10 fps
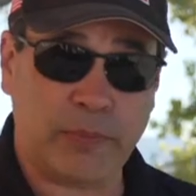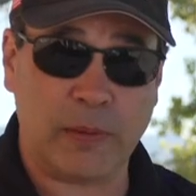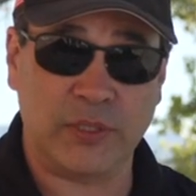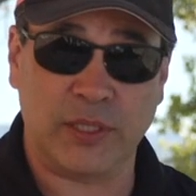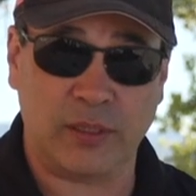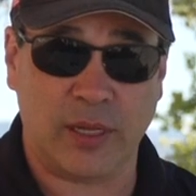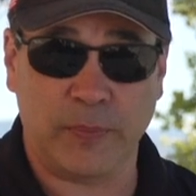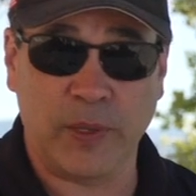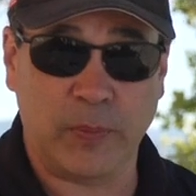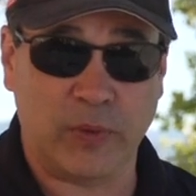probably seen a lot
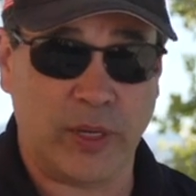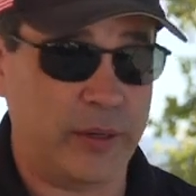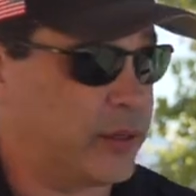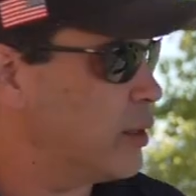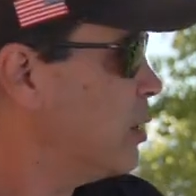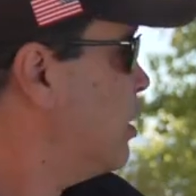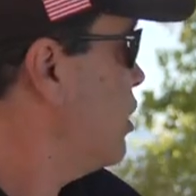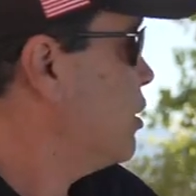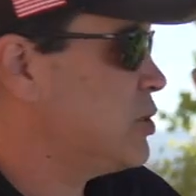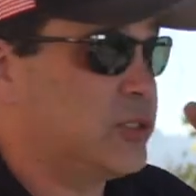of people around here.
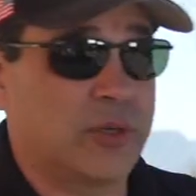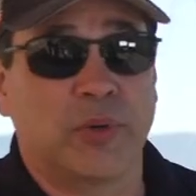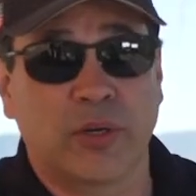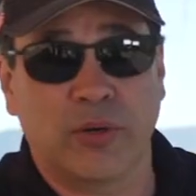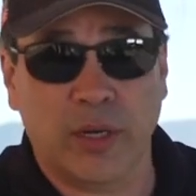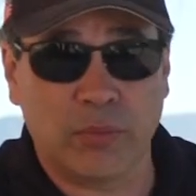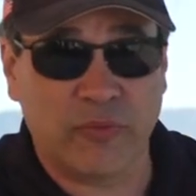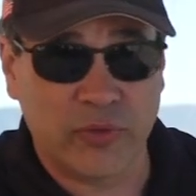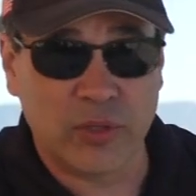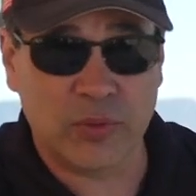You see some incredible views